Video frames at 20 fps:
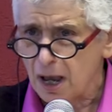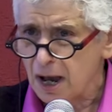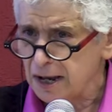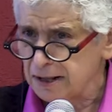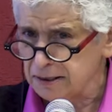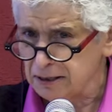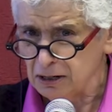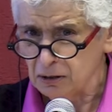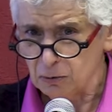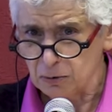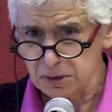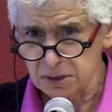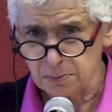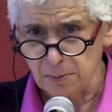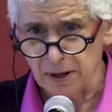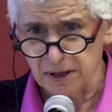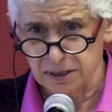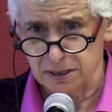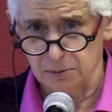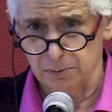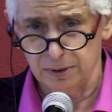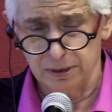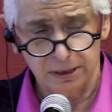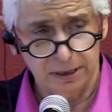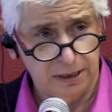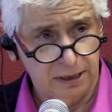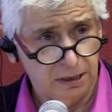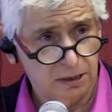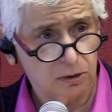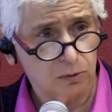I think
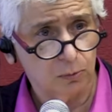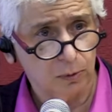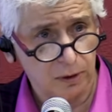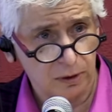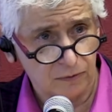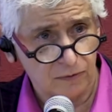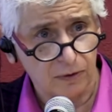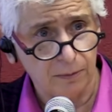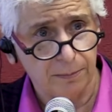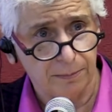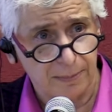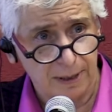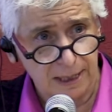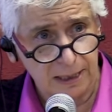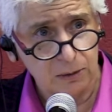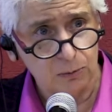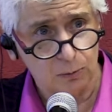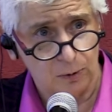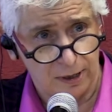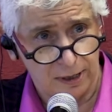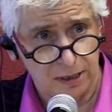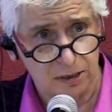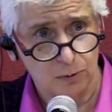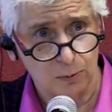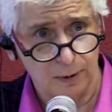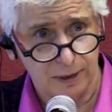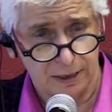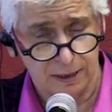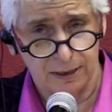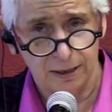responsibility is one of the main ways
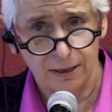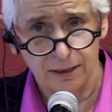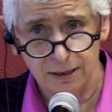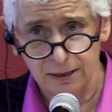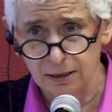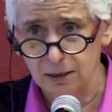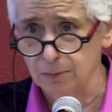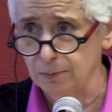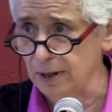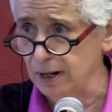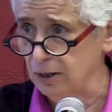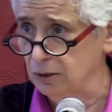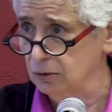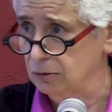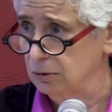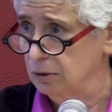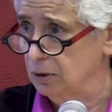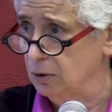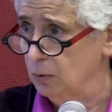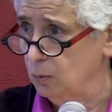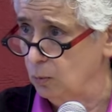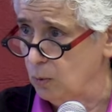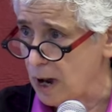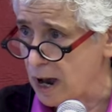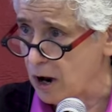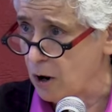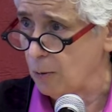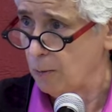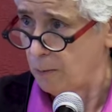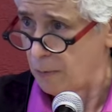we can think about
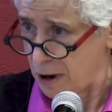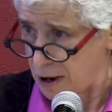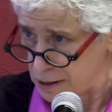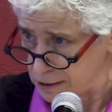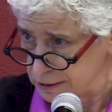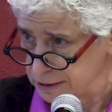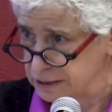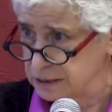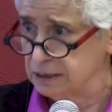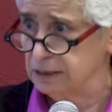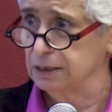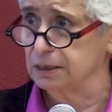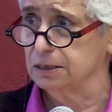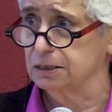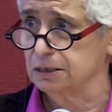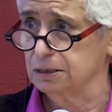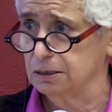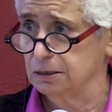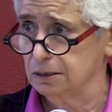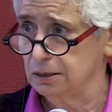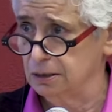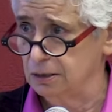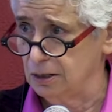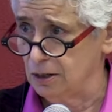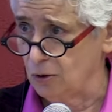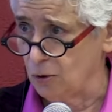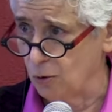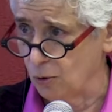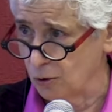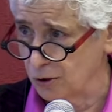how politics
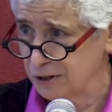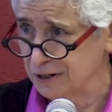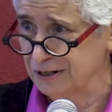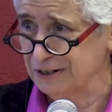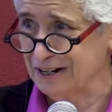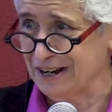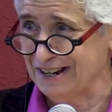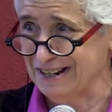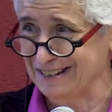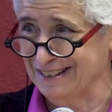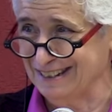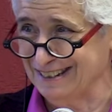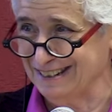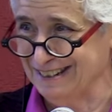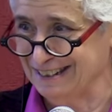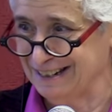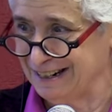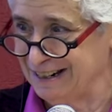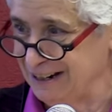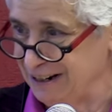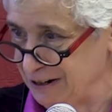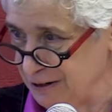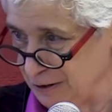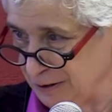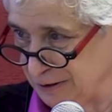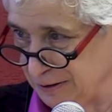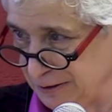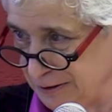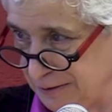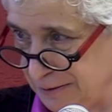organizes
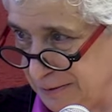care.